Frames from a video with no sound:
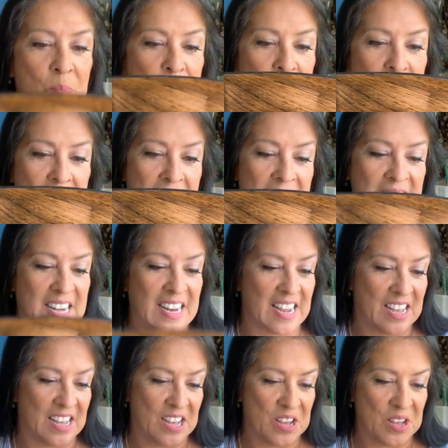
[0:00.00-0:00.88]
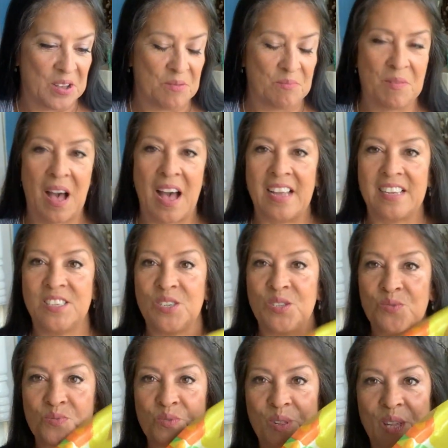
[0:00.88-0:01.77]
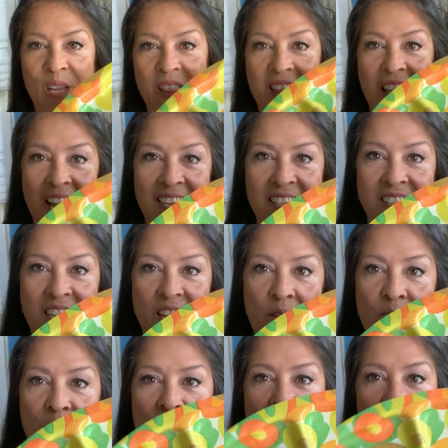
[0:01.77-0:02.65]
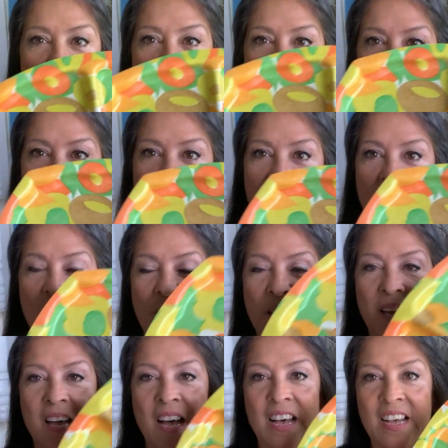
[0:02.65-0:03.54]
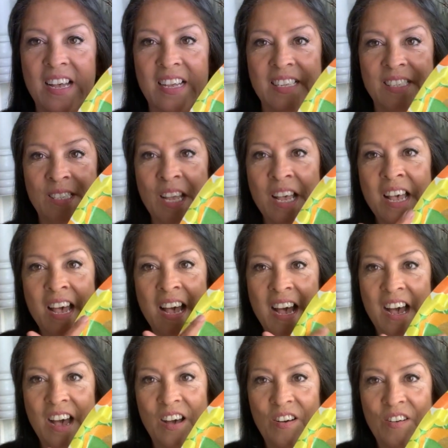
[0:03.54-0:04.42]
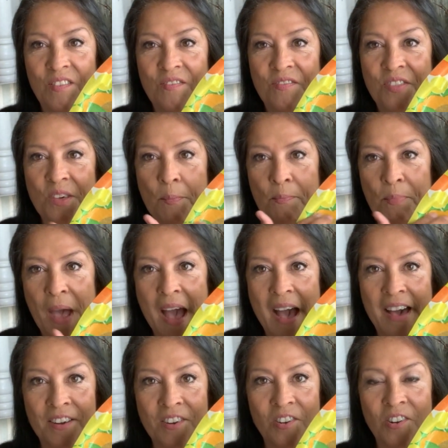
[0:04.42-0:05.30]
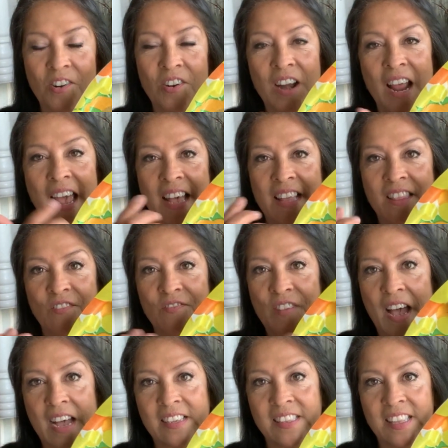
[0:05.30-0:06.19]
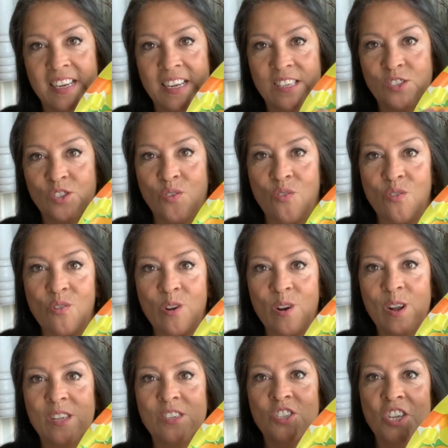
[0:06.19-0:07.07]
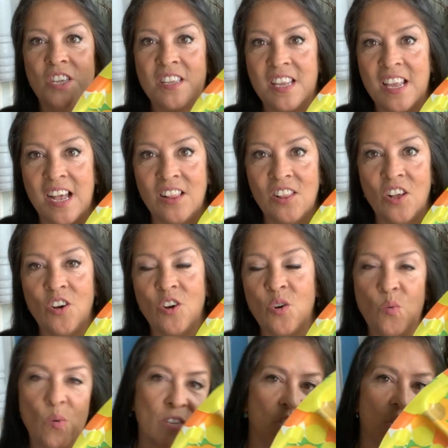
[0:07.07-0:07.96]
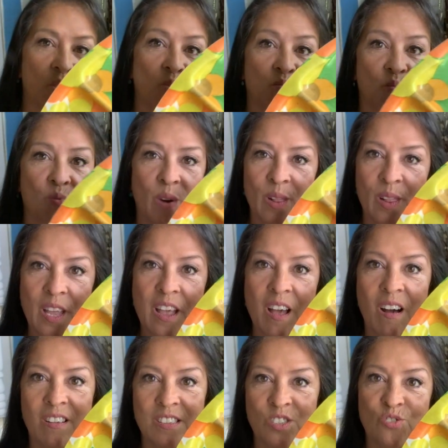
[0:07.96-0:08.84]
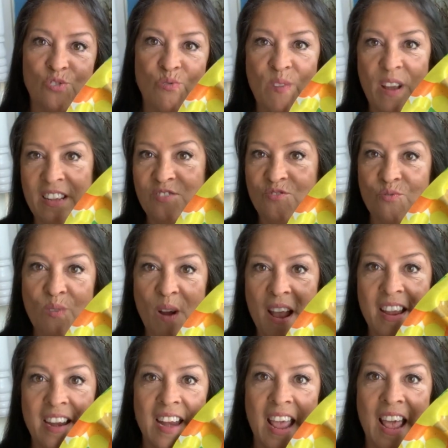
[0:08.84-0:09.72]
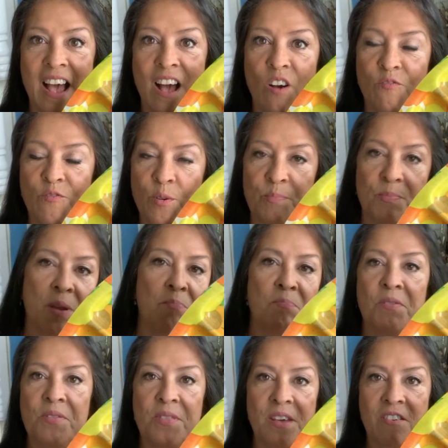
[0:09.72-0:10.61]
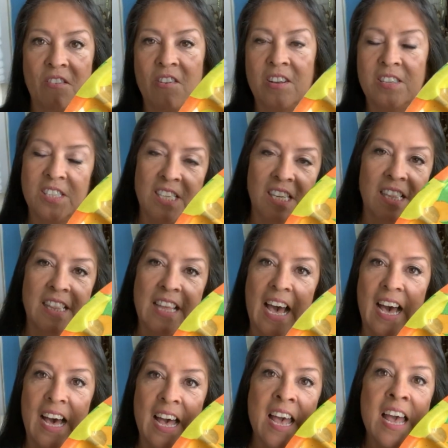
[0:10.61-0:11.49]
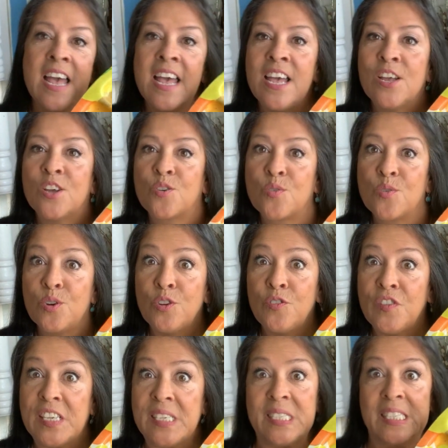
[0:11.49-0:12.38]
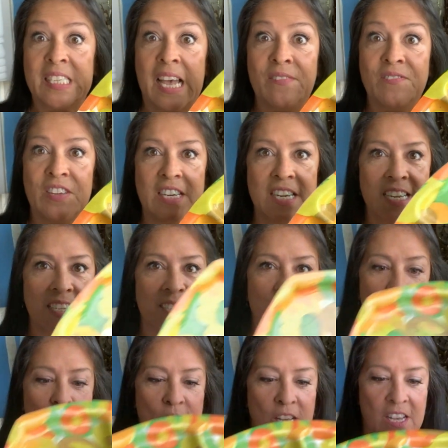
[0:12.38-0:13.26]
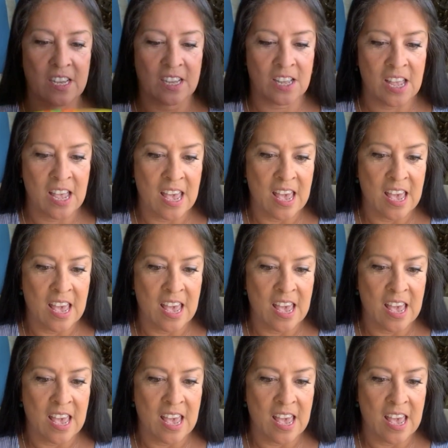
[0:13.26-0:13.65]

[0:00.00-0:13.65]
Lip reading: but I just really liked it, mainly because of the pattern and the fact that it's orange and yellow, which is really on trend right now for people that are into that groovy 70s look.